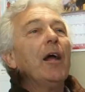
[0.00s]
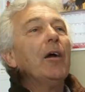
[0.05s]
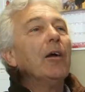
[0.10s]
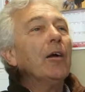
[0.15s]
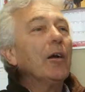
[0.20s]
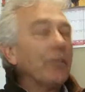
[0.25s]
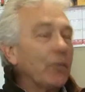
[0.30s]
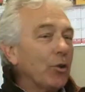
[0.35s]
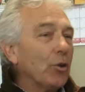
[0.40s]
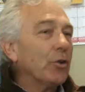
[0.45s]

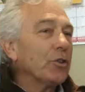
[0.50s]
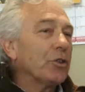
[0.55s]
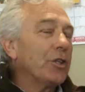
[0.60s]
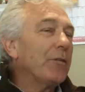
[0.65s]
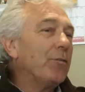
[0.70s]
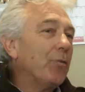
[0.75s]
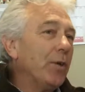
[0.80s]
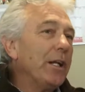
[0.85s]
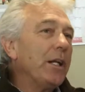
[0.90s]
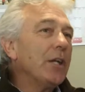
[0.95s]
Of course,
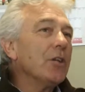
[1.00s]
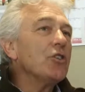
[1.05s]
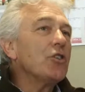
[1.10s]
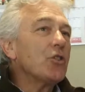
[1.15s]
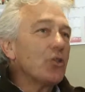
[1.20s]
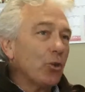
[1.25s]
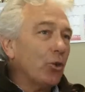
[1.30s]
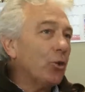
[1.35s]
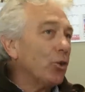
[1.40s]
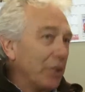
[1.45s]
if we can
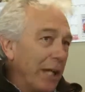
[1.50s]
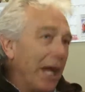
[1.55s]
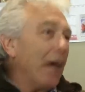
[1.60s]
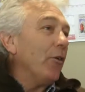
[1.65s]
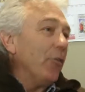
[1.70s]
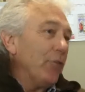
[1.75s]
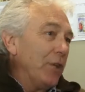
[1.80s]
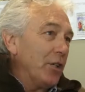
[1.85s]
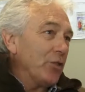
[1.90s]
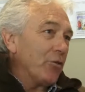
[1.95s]
sort
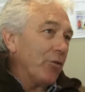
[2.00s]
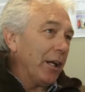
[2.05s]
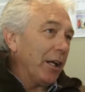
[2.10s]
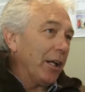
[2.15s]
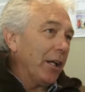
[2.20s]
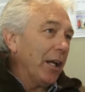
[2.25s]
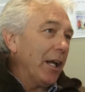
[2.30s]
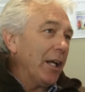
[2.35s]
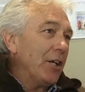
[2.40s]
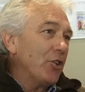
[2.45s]
out these
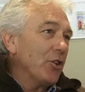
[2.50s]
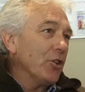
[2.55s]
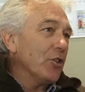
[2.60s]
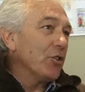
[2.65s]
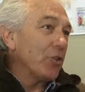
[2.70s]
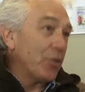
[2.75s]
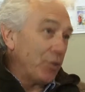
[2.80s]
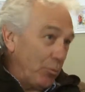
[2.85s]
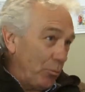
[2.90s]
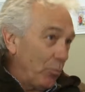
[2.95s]

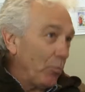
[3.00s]
regulations